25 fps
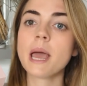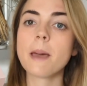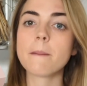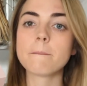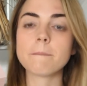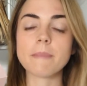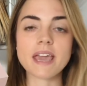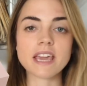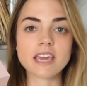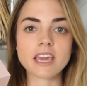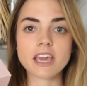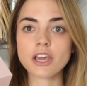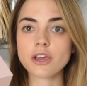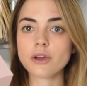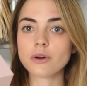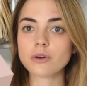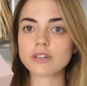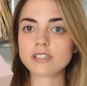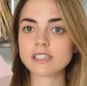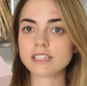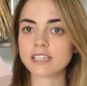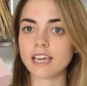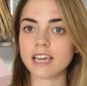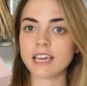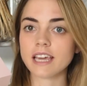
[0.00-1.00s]
making your
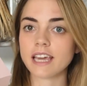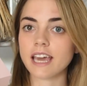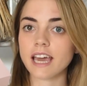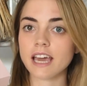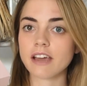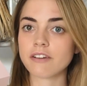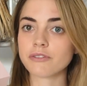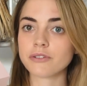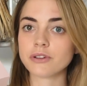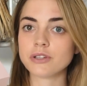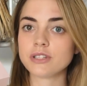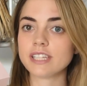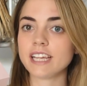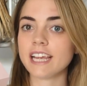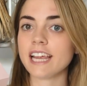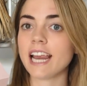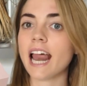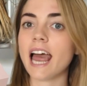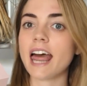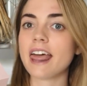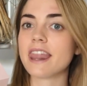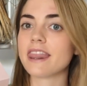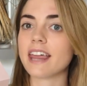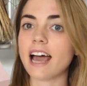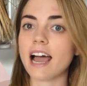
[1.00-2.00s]
skincare
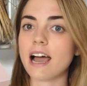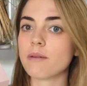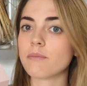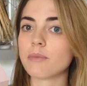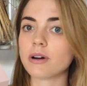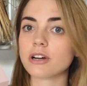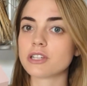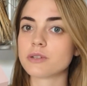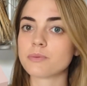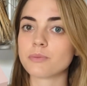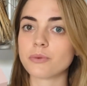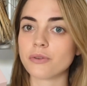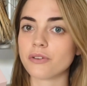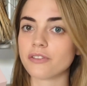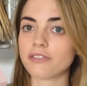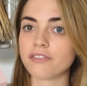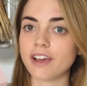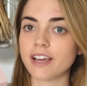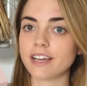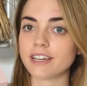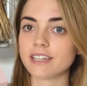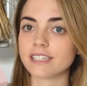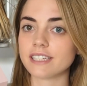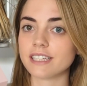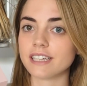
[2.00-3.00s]
routine that much more
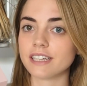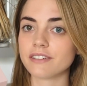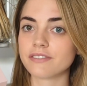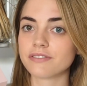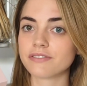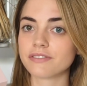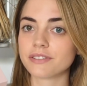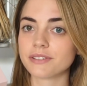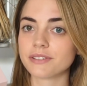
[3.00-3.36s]
effective.